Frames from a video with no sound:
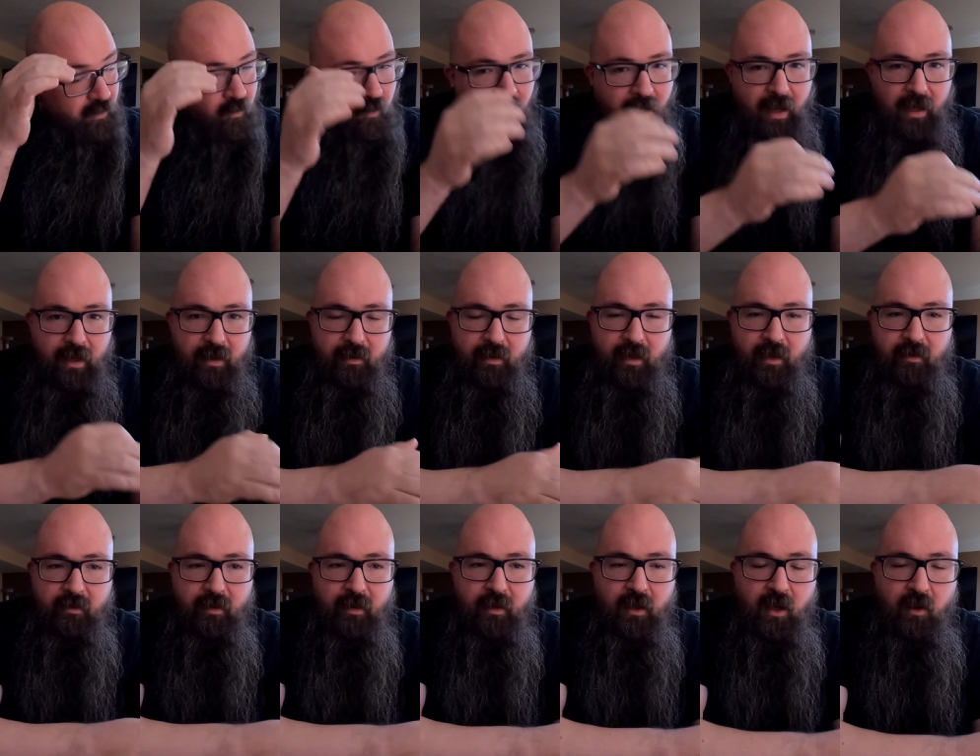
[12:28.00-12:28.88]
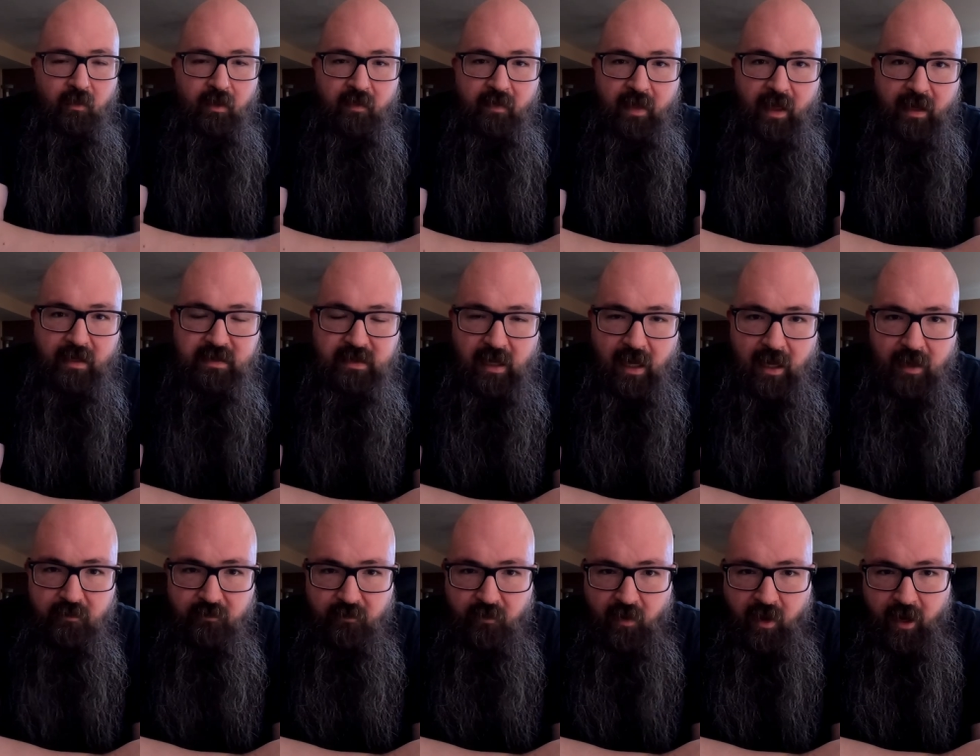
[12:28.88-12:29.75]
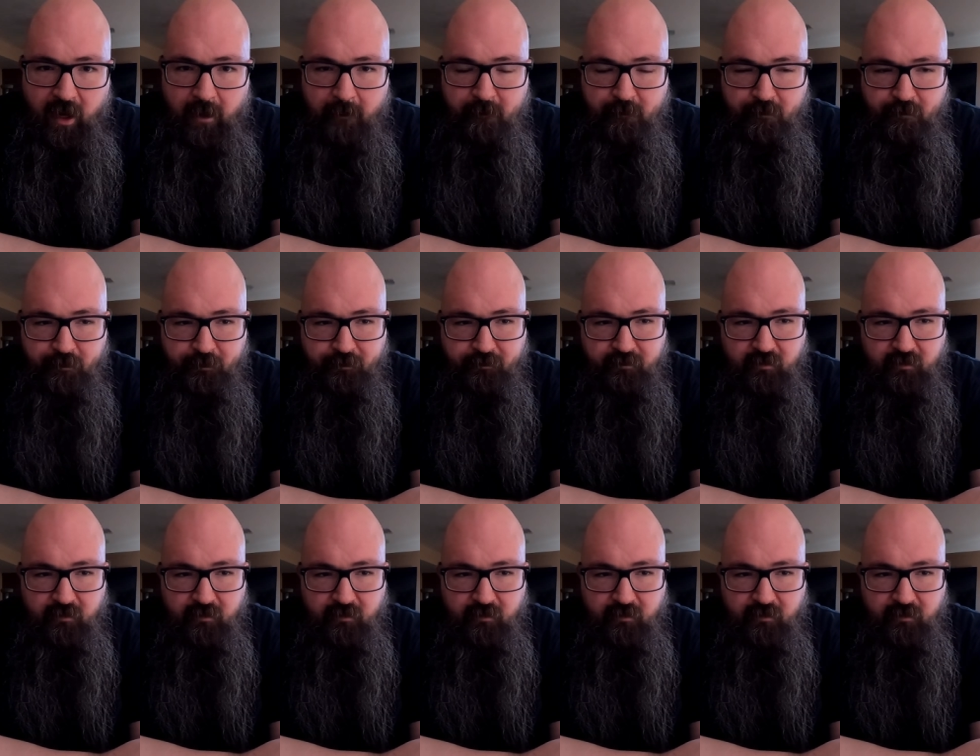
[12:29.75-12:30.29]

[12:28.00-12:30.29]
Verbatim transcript: of weight, and you know, in that time frame.